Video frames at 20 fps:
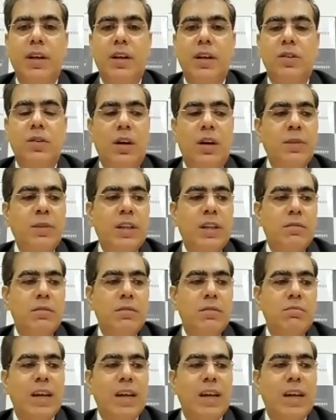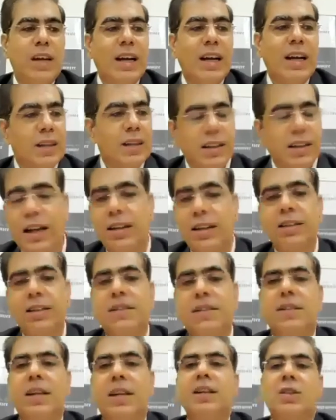So I mean that
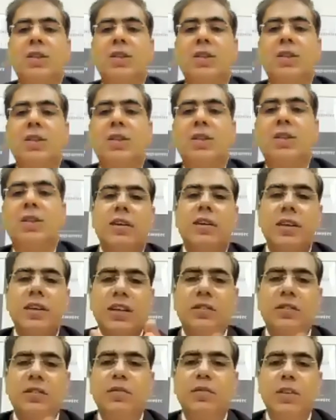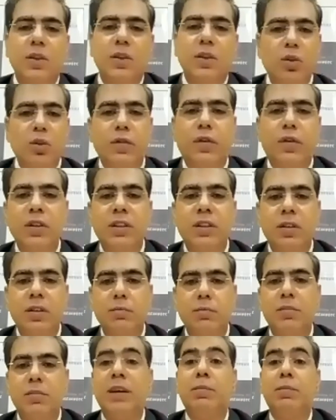is what I would like to encourage everyone. Go forth,
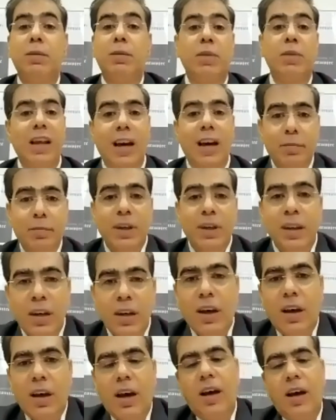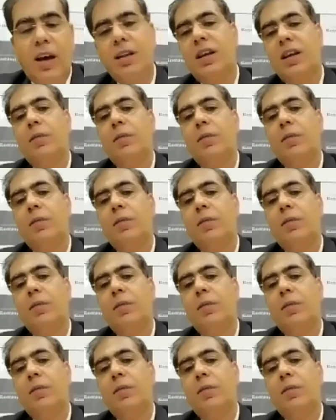make people happy, and the